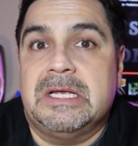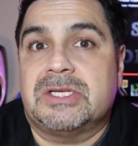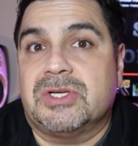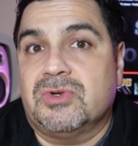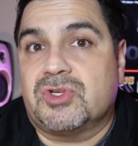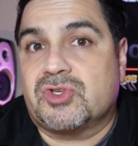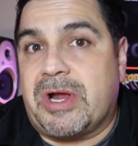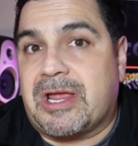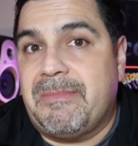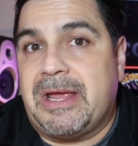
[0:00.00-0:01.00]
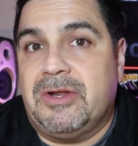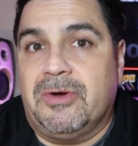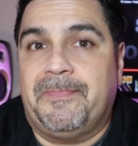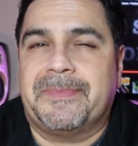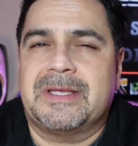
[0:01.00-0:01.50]
So Strike
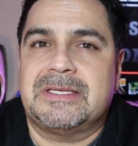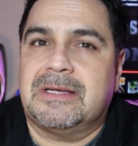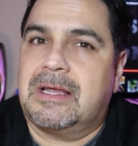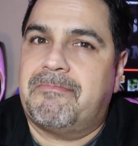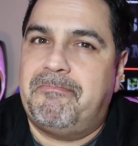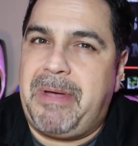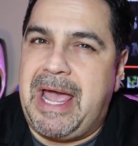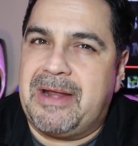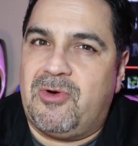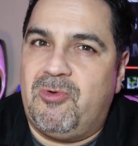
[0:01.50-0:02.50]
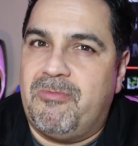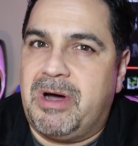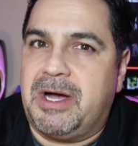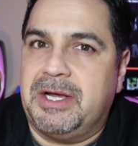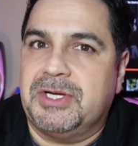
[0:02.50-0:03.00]
Commando was a bad
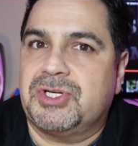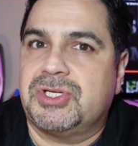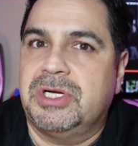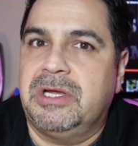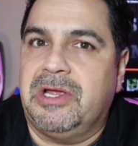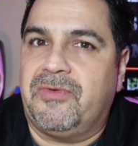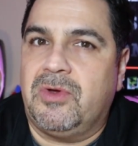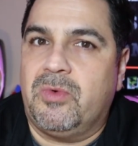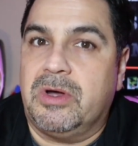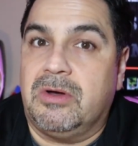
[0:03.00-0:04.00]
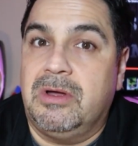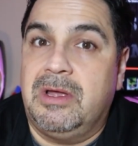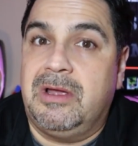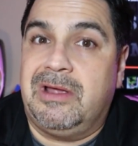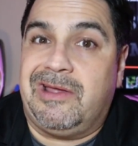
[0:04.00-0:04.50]
homage, if you will,
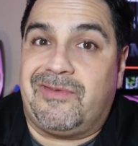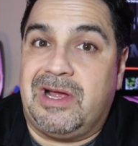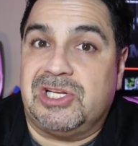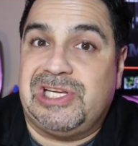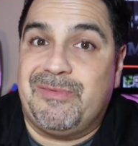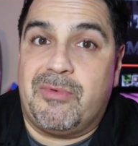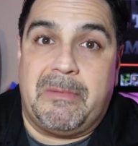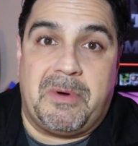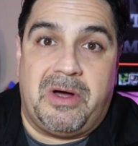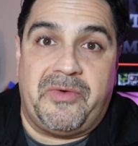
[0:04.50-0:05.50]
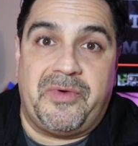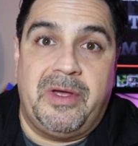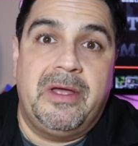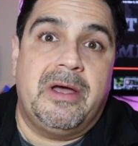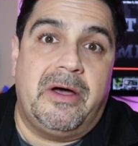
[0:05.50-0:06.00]
if not cheap ripoff,
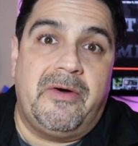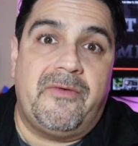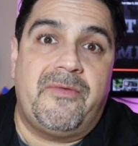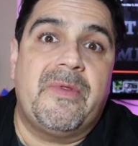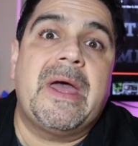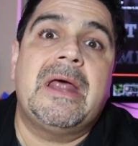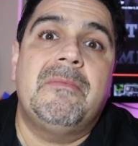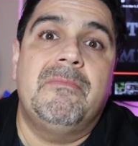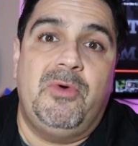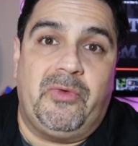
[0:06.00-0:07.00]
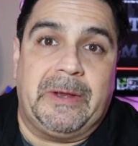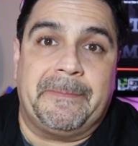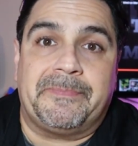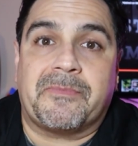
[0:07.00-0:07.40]
of that movie.